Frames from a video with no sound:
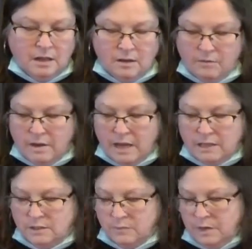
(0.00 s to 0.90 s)
Okay,
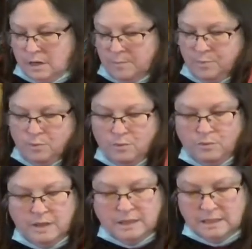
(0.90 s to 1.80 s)
so we're going to pull
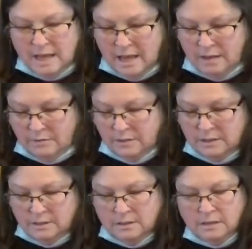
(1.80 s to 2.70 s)
this
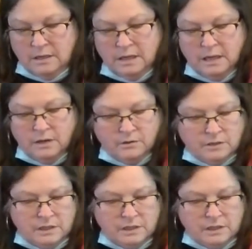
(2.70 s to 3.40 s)
out. Here's